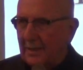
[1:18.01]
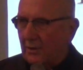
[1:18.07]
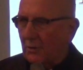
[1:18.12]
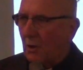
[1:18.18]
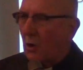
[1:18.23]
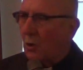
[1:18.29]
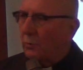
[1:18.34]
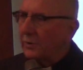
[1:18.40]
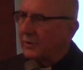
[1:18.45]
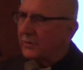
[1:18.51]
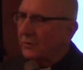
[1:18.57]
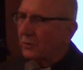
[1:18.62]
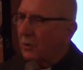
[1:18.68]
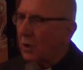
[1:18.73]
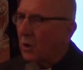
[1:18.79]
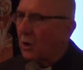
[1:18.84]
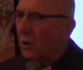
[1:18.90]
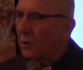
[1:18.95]
it always
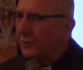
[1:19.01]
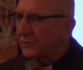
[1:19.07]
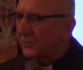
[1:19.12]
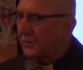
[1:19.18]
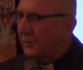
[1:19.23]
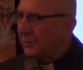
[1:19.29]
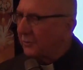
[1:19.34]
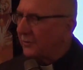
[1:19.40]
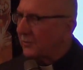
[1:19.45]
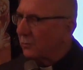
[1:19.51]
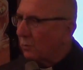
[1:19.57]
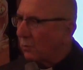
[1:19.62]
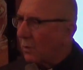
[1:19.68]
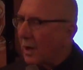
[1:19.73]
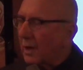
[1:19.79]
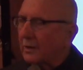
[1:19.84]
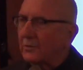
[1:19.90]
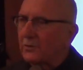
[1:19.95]
calls you to
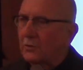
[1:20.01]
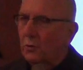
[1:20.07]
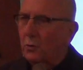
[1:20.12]
walk